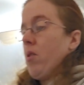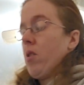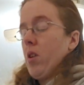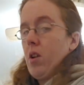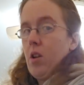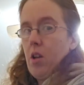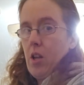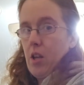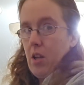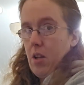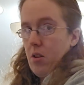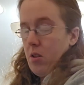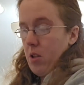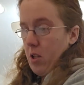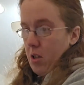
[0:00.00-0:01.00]
Gonna
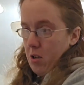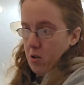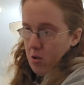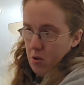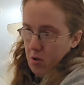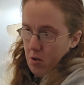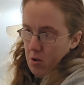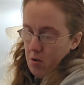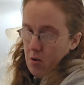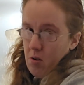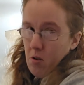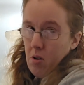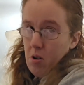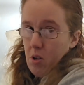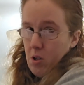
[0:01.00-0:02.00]
add this
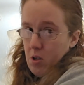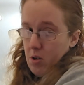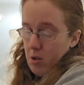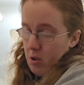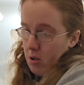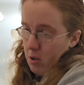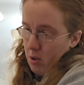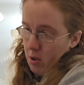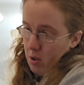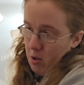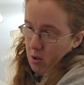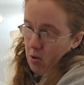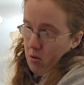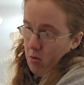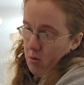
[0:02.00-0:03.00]

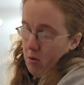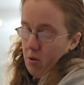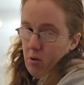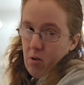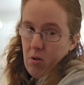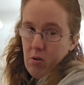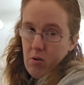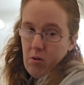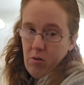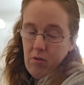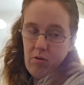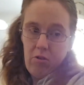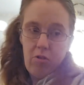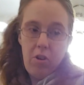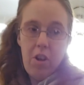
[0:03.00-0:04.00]
into the
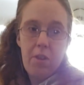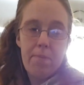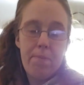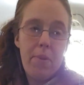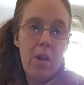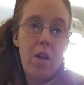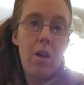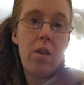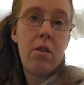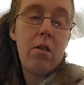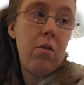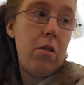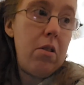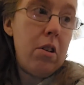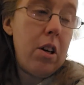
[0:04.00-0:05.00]
crock pot.
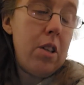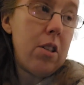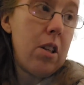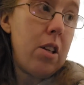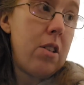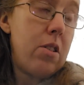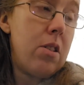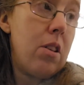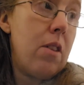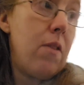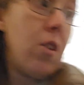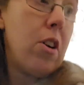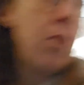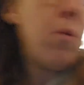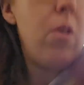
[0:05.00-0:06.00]
Now you guys can't see
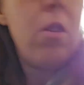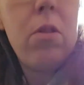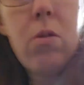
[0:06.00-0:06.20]
very well,